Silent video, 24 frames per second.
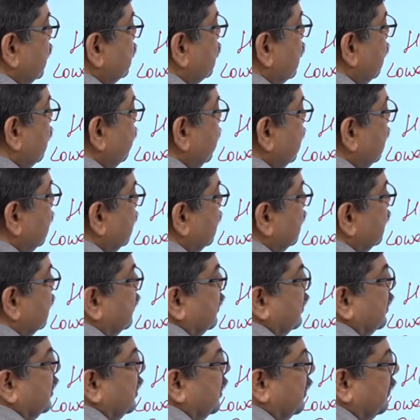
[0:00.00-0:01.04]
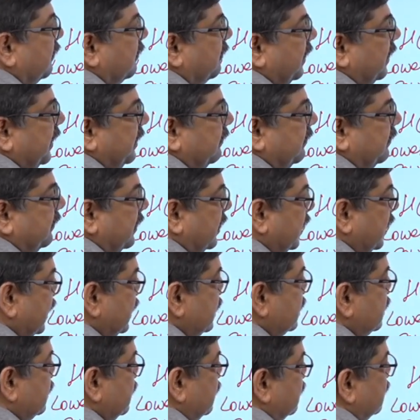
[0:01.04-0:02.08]
common? 5,
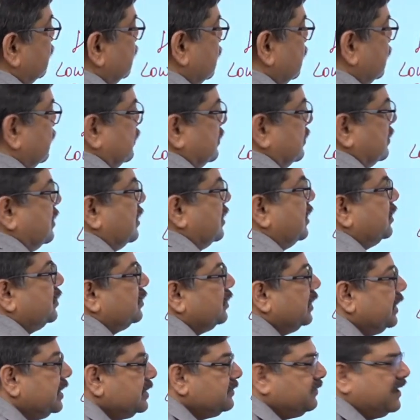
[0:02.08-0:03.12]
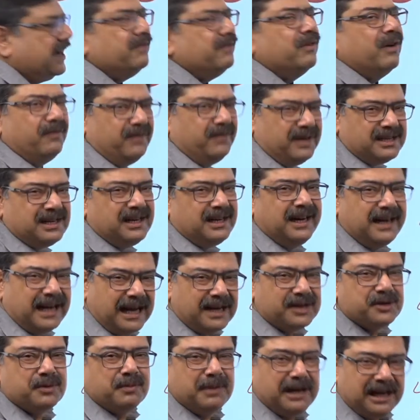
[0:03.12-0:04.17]
least. So it is 5, obviously, it has
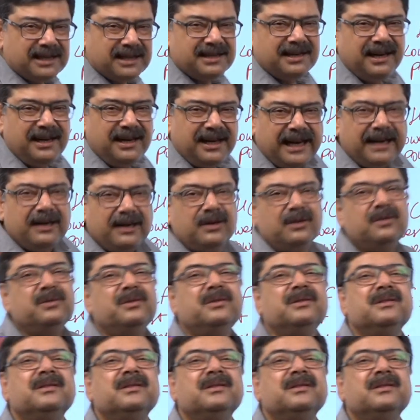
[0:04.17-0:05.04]
to be less than 10, no?